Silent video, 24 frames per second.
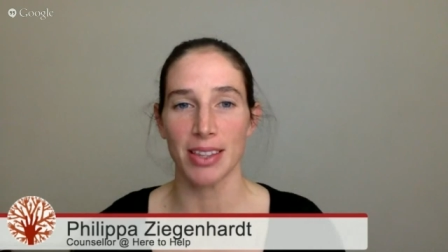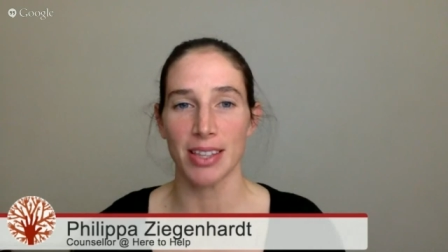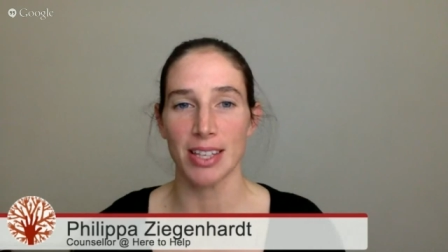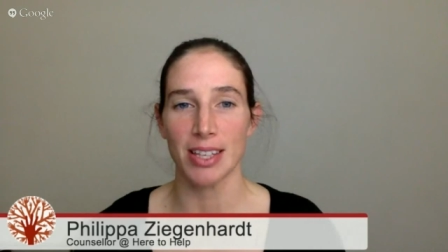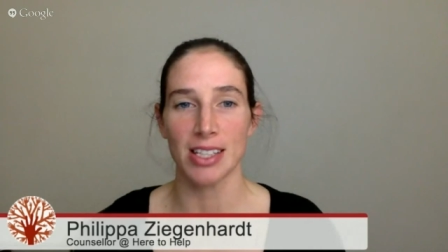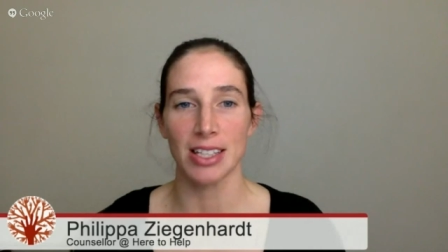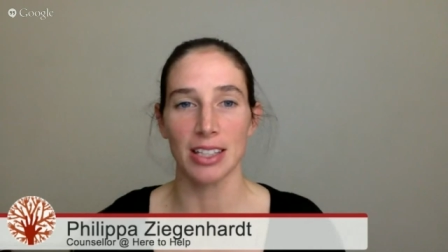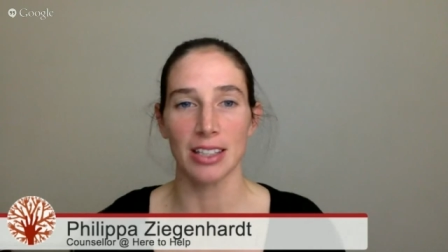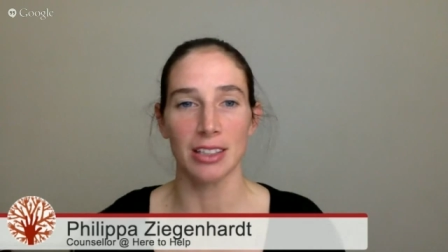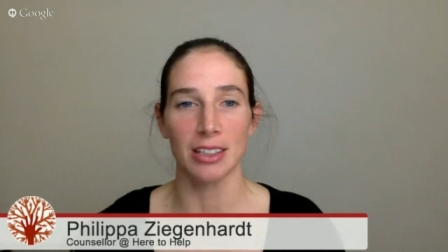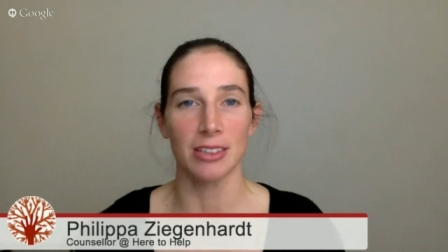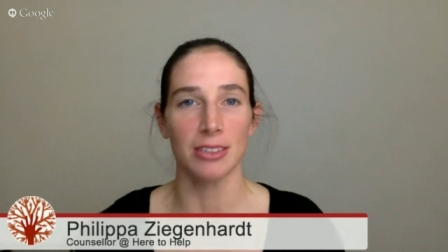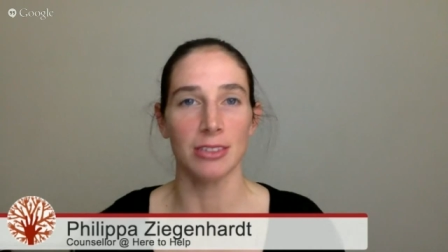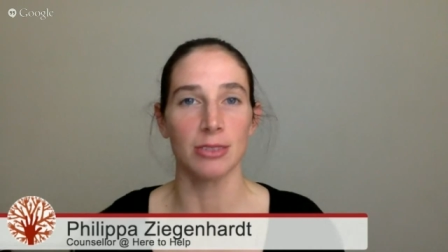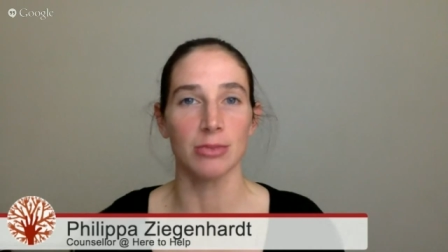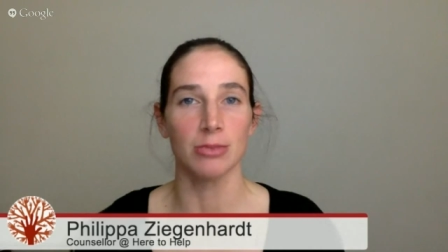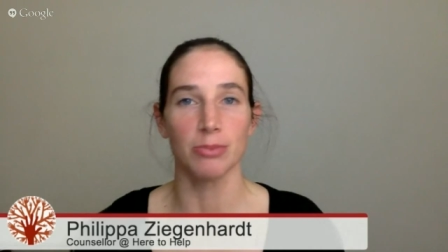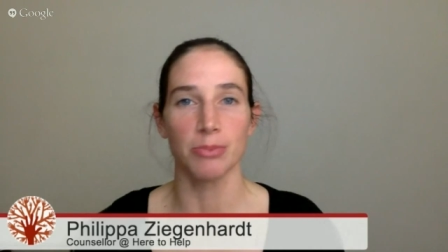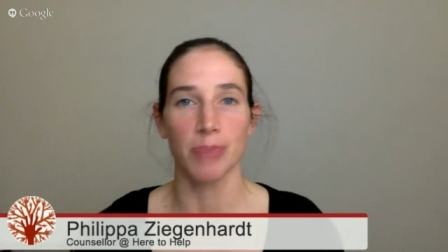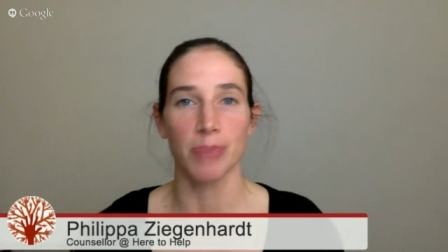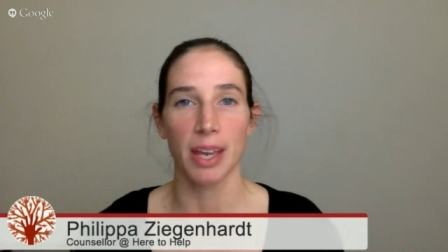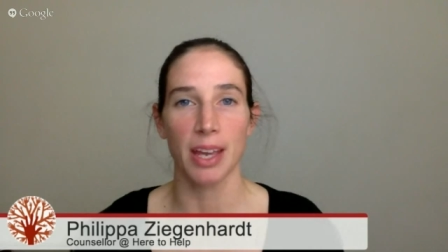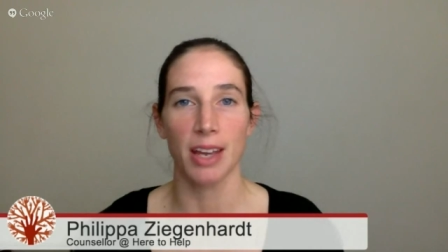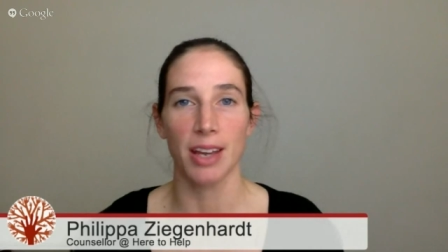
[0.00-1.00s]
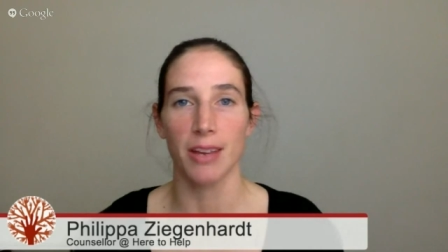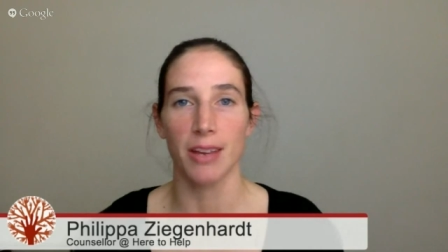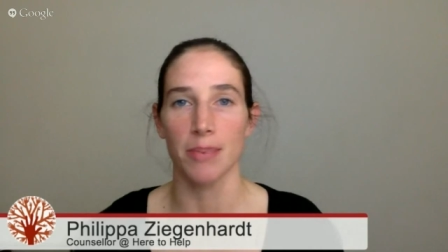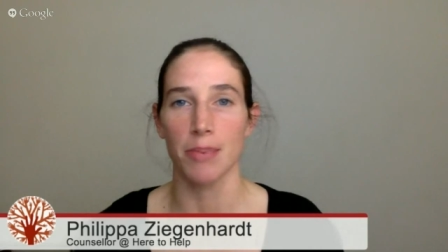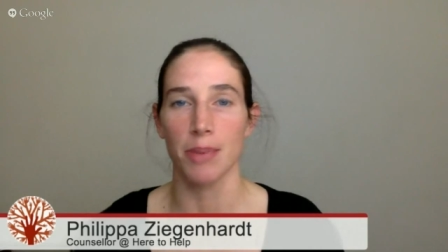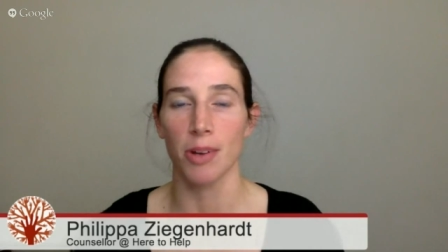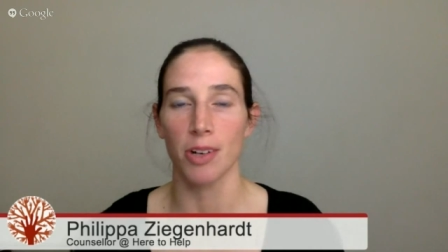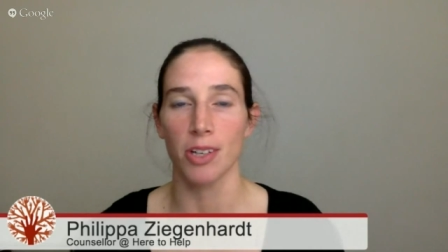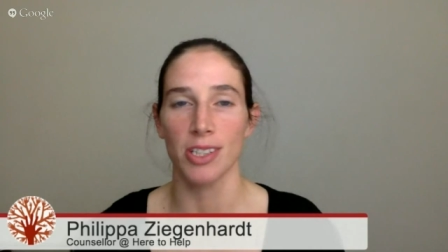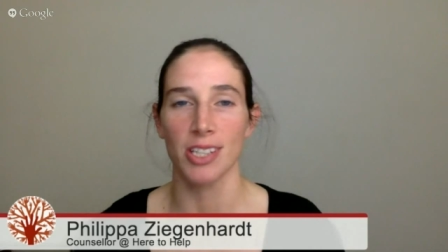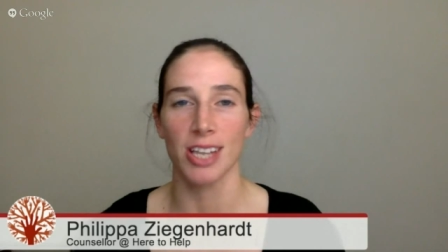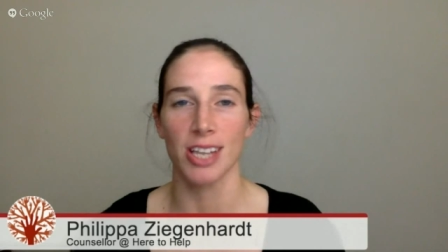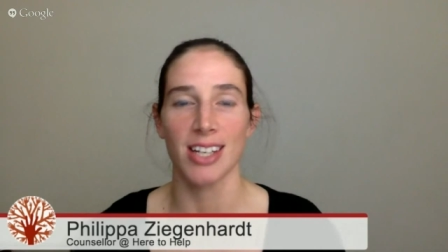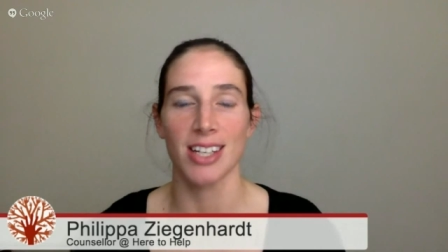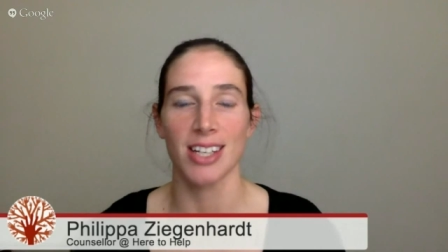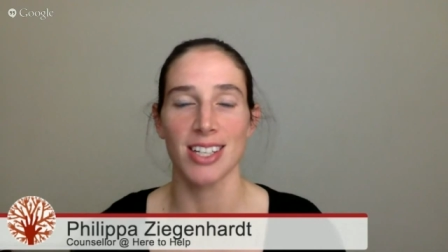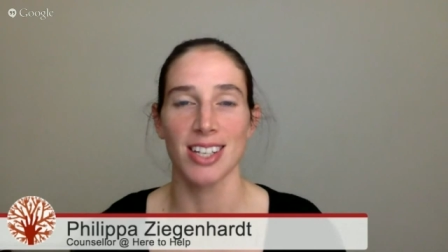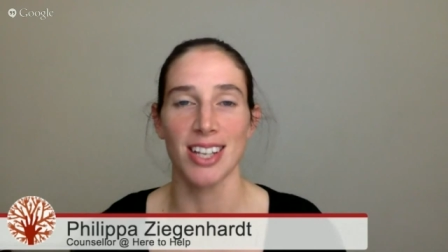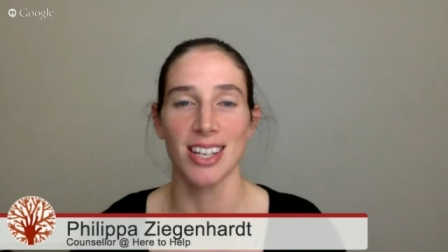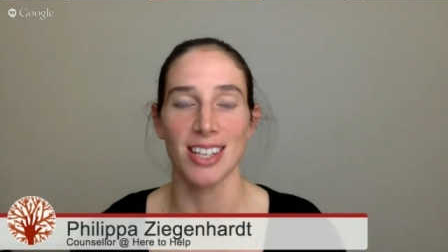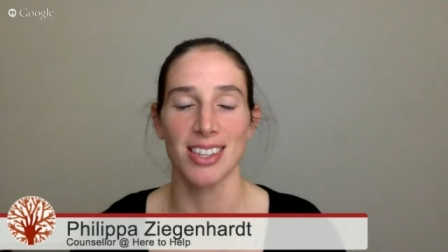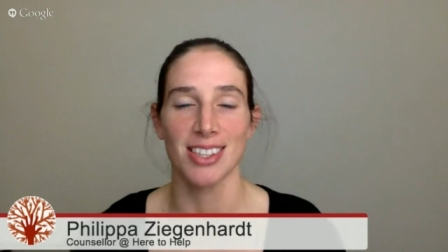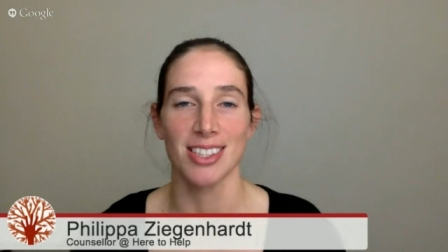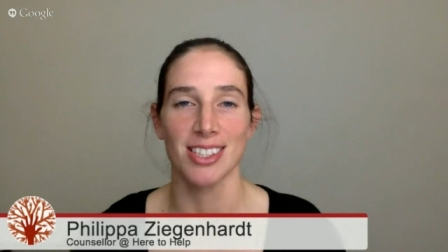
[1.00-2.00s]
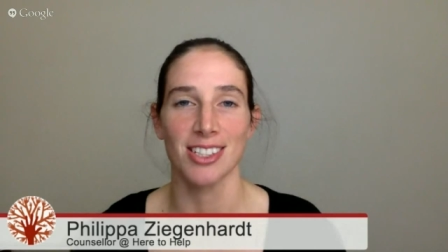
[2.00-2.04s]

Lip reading: There's a little pink box underneath the